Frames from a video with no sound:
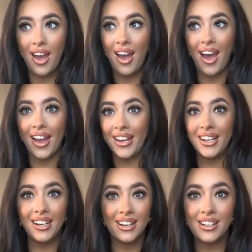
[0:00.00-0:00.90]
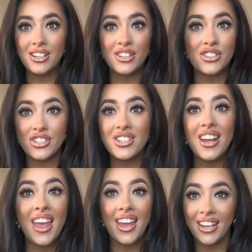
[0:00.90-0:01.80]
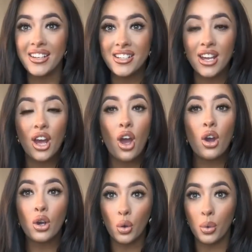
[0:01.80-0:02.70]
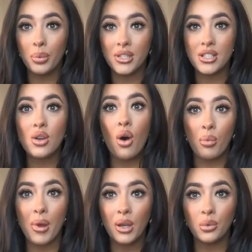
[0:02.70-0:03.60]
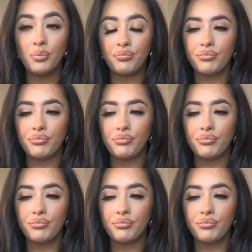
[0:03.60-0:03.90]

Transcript: I just hate going places on my own.